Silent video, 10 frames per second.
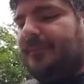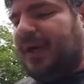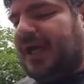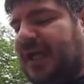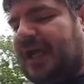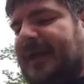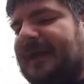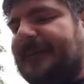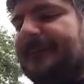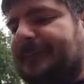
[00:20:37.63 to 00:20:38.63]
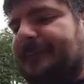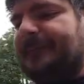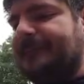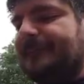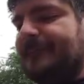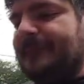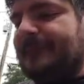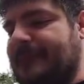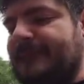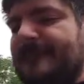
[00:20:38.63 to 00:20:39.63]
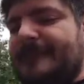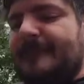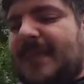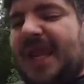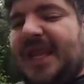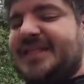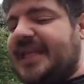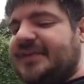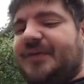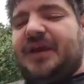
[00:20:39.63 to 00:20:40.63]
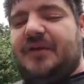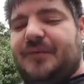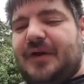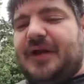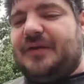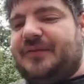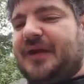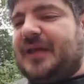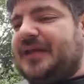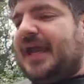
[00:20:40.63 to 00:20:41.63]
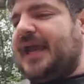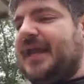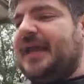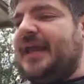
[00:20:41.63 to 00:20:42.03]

But, I guess that's a video for another fucking day.